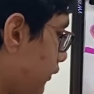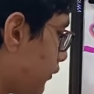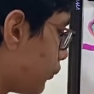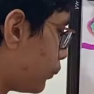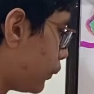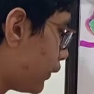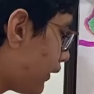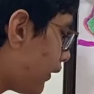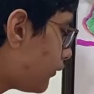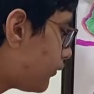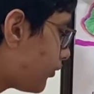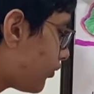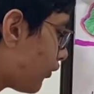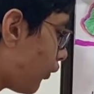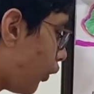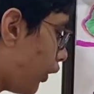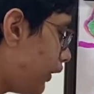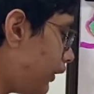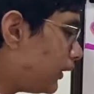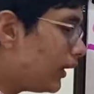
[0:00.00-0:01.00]
without
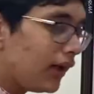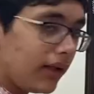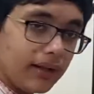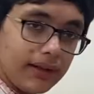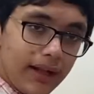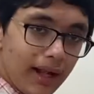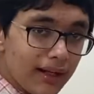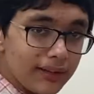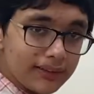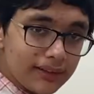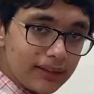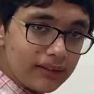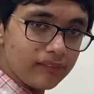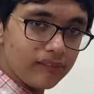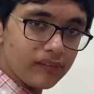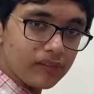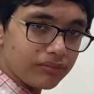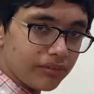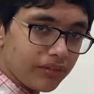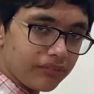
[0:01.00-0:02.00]
soil, land can
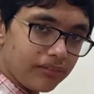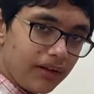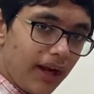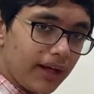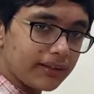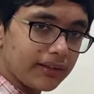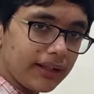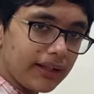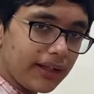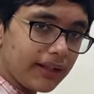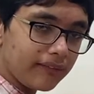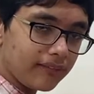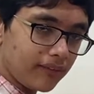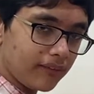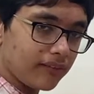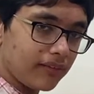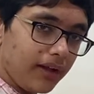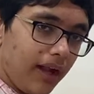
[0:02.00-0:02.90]
survive, land can exist.